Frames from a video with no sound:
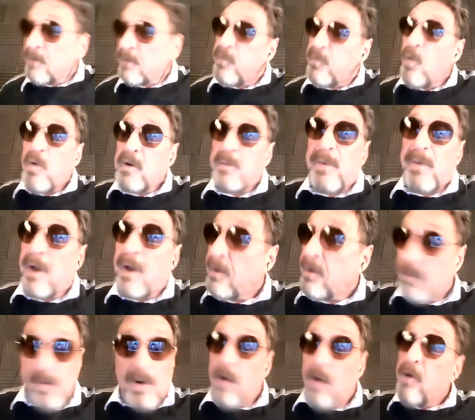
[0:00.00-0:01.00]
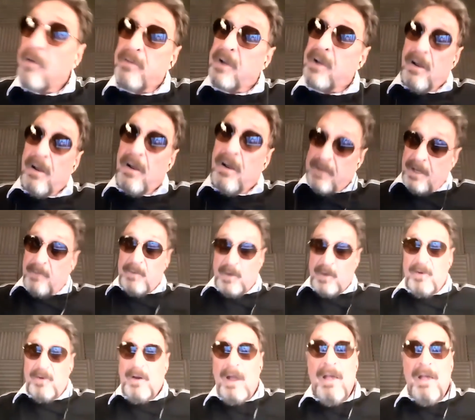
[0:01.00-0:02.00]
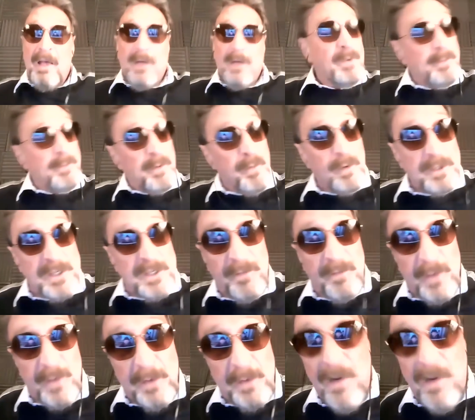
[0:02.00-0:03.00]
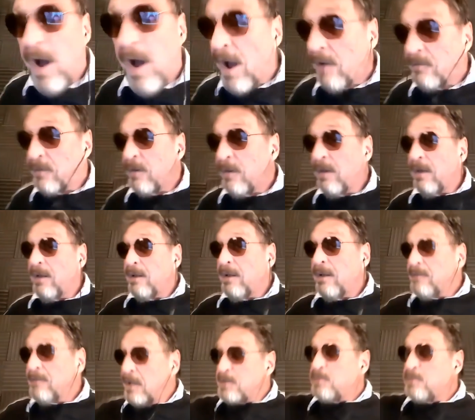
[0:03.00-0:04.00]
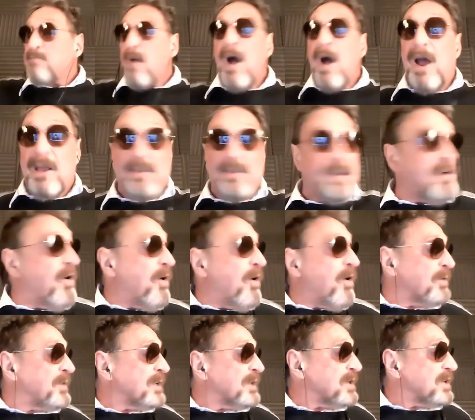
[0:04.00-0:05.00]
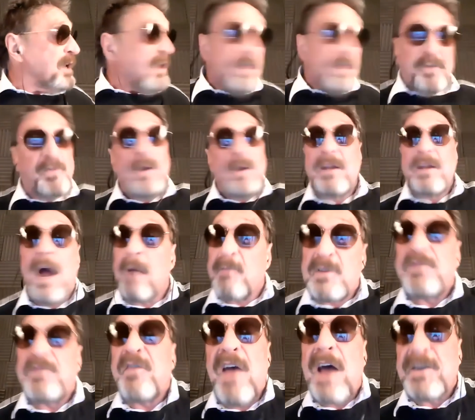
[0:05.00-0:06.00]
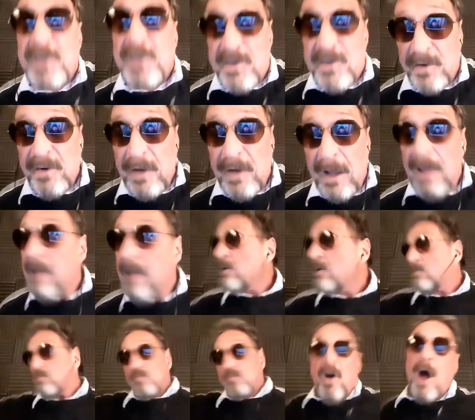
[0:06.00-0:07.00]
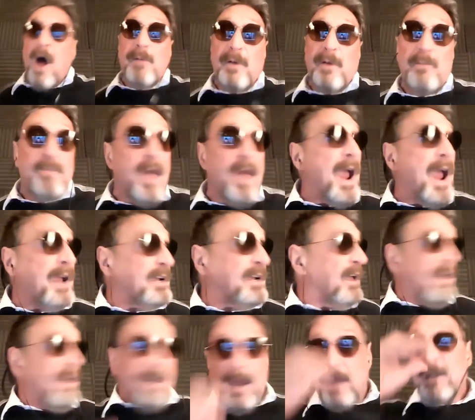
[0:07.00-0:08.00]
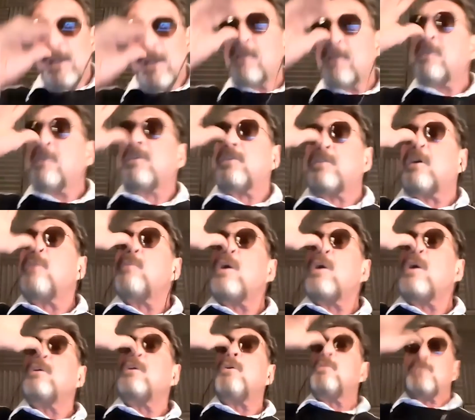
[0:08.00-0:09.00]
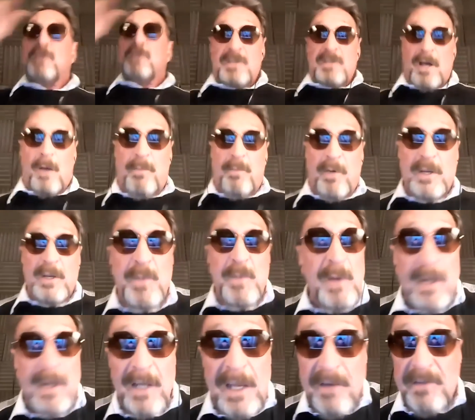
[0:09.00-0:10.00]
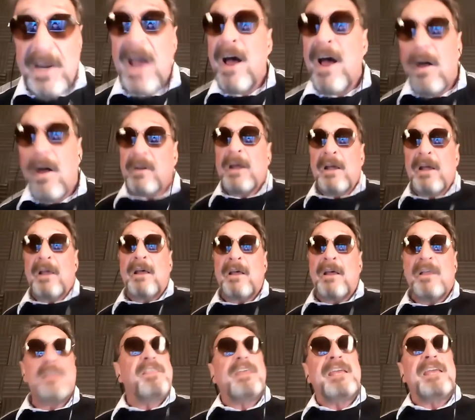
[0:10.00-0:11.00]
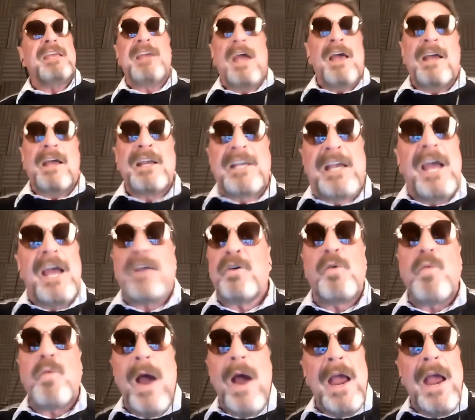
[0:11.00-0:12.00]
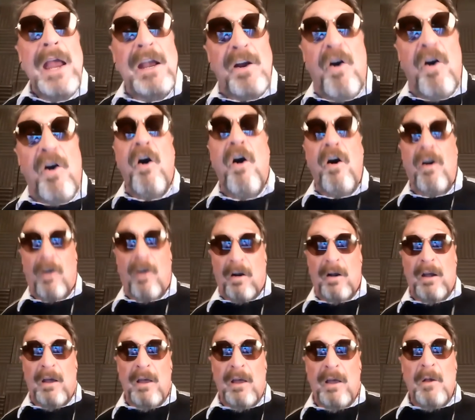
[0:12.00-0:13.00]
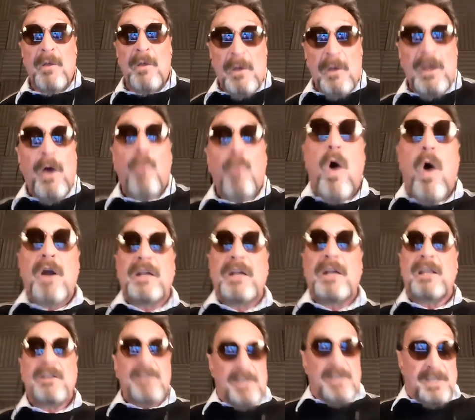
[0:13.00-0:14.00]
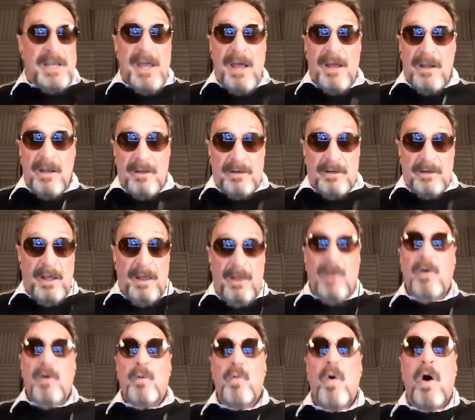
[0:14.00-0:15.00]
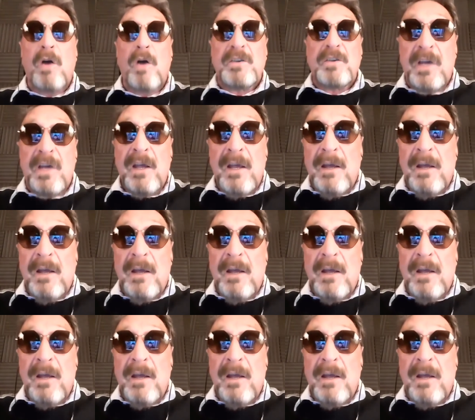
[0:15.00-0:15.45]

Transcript: afford to buy a new car every goddamn year, maybe once every 5. Let's buy the car that's 3 times faster, rob a bank, and then thumb our noses up as we leave town. The getaway car. What it did was